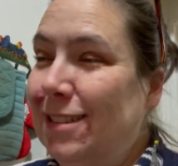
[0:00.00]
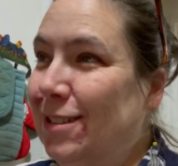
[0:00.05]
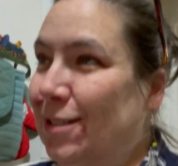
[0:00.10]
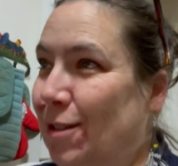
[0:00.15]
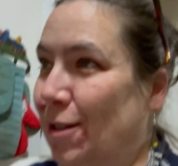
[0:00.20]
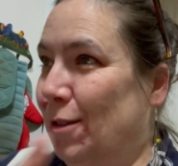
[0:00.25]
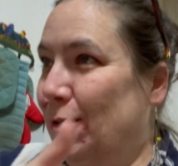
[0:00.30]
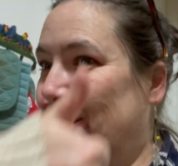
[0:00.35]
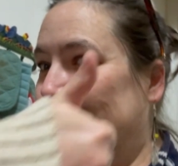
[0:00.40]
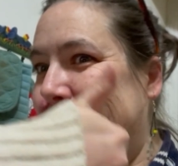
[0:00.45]

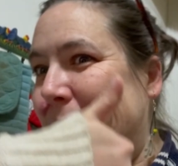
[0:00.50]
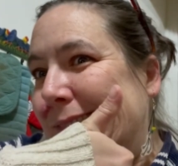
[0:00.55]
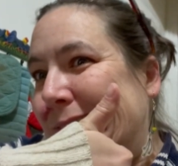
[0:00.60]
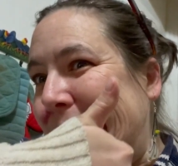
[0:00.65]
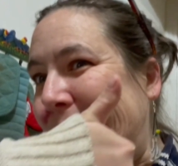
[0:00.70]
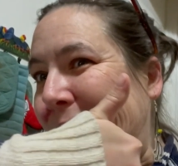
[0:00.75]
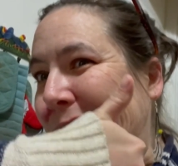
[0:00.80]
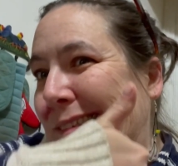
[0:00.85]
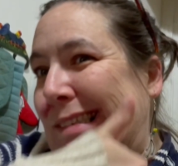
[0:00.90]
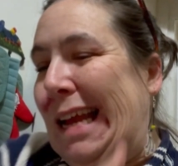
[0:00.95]
So,
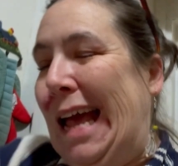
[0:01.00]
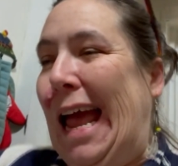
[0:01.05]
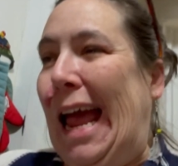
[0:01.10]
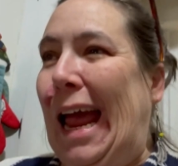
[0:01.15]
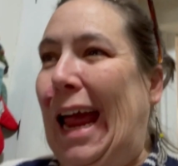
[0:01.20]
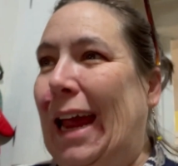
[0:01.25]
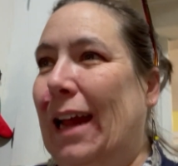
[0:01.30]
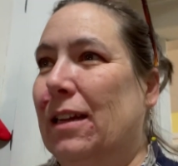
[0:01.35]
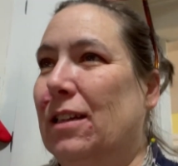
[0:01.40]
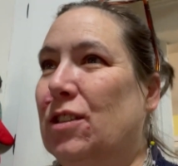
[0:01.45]

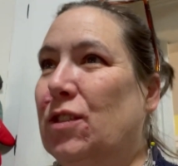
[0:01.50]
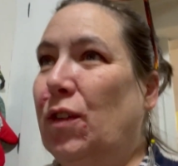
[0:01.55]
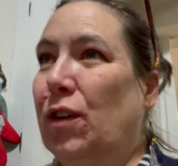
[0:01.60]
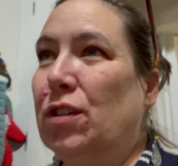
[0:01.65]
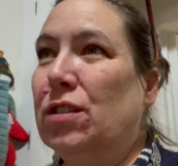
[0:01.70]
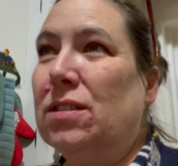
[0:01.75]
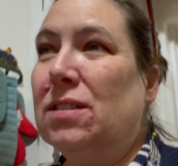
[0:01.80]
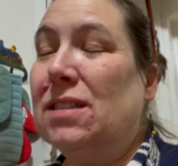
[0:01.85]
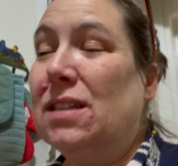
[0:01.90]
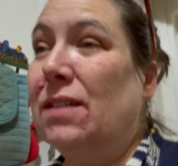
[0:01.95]
and as far
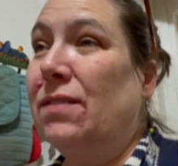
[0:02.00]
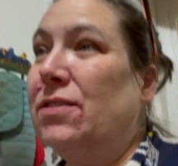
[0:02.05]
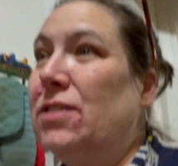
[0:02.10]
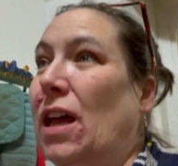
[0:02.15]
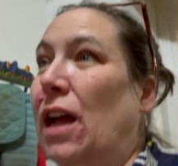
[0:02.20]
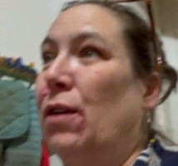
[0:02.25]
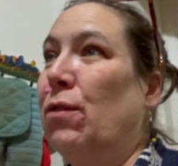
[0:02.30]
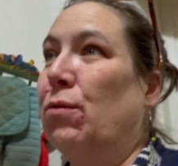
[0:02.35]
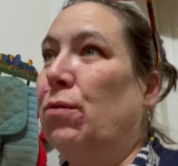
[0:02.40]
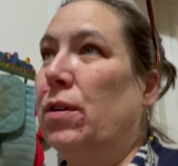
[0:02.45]
as gifts,
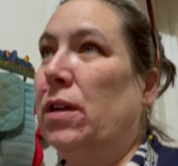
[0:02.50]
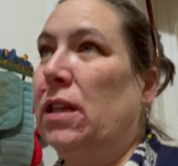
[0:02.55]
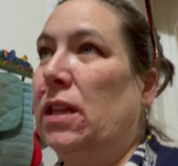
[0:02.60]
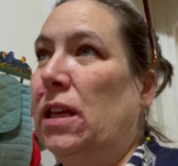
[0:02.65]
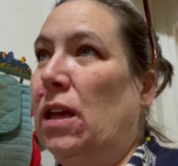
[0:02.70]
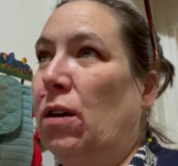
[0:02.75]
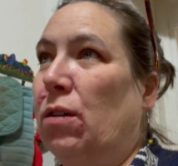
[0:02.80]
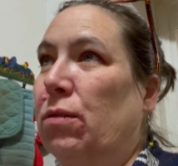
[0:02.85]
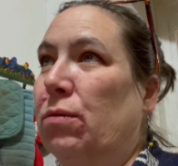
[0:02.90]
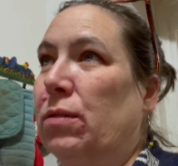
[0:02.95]
I
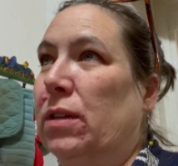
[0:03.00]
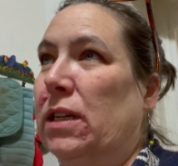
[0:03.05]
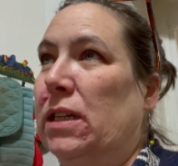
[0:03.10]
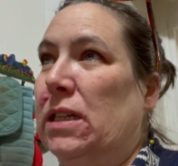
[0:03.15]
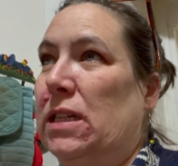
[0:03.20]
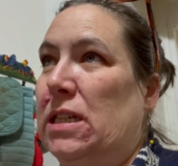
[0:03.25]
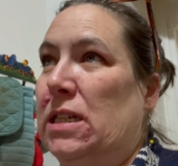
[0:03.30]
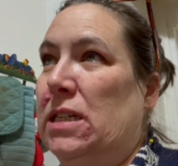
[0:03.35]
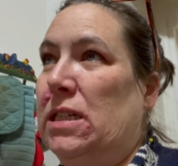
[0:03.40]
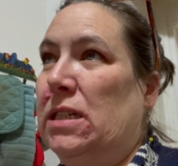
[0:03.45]
really only
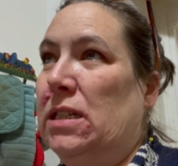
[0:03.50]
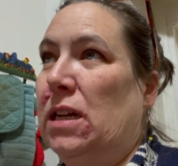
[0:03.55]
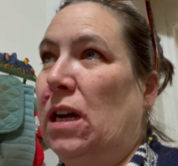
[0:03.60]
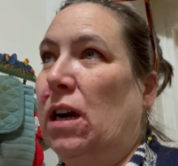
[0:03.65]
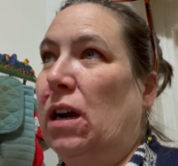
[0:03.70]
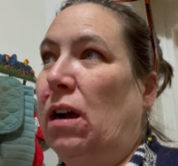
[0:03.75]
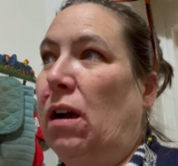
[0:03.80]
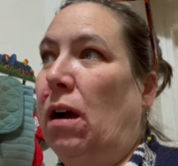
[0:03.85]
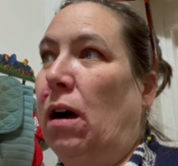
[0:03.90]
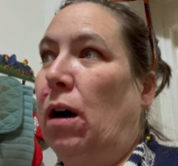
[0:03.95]
need
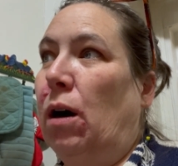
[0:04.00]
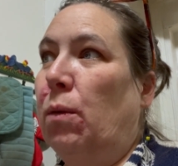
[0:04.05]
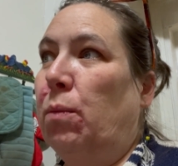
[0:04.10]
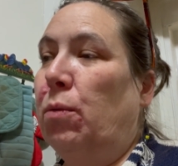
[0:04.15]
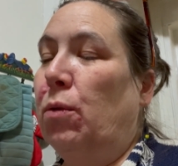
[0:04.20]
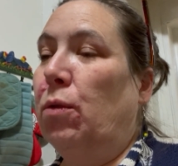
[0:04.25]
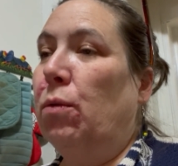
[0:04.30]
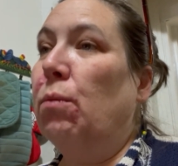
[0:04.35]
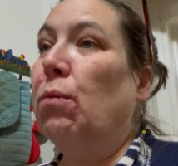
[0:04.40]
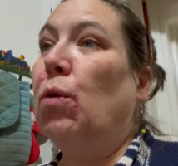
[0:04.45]
a
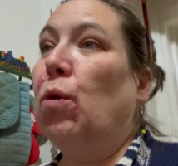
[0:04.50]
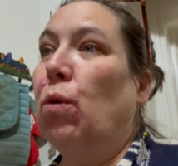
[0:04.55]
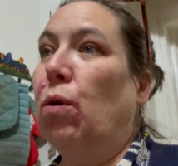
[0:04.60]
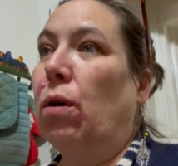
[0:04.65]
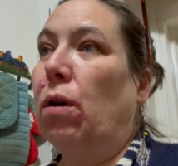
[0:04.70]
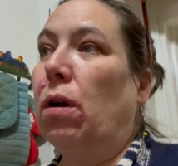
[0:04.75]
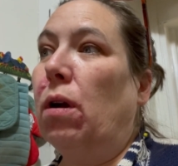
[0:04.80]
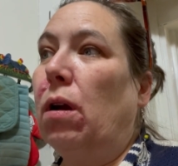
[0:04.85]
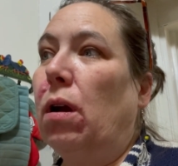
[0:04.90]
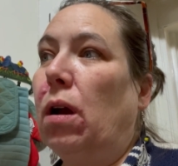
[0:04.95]
couple
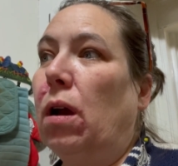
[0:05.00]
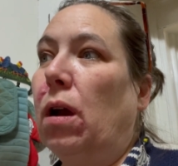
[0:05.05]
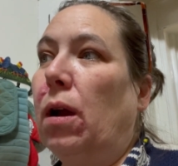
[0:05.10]
more.